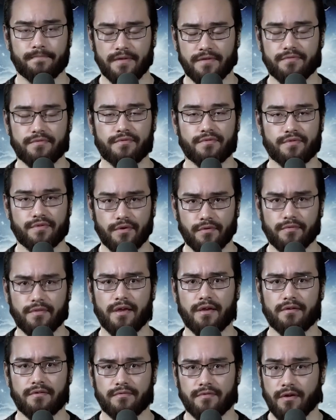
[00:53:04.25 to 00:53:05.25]
and so
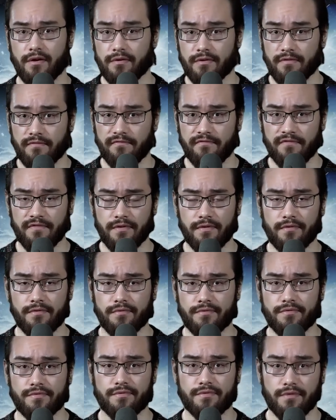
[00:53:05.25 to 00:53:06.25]
that you're not
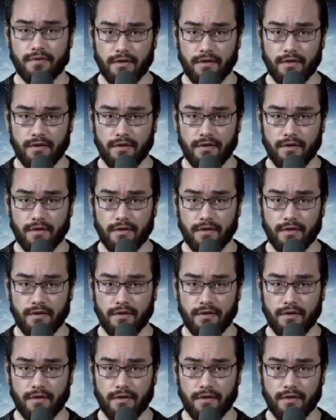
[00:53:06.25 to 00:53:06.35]
confused,